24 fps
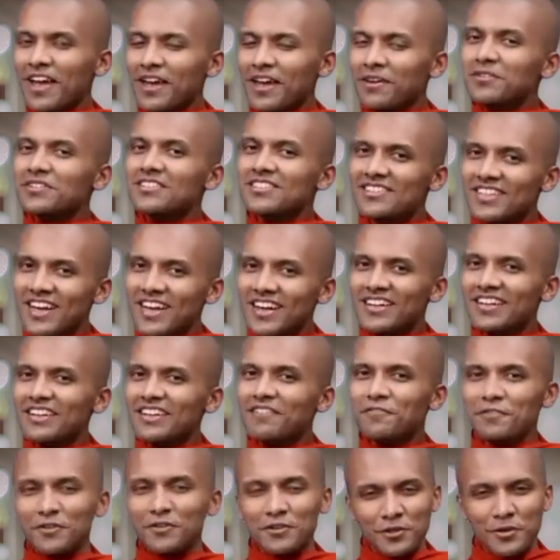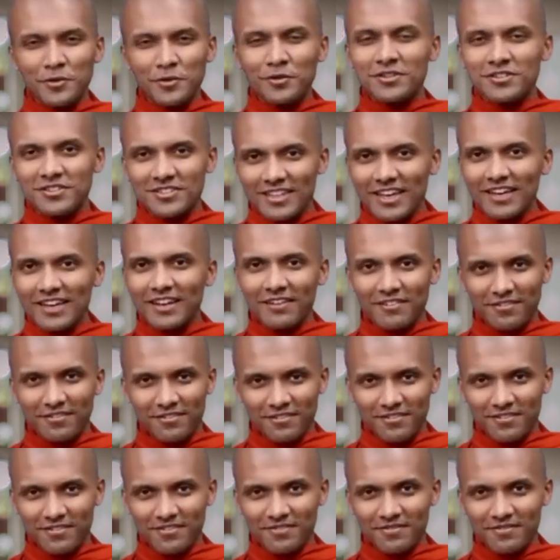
cannot study for yourself,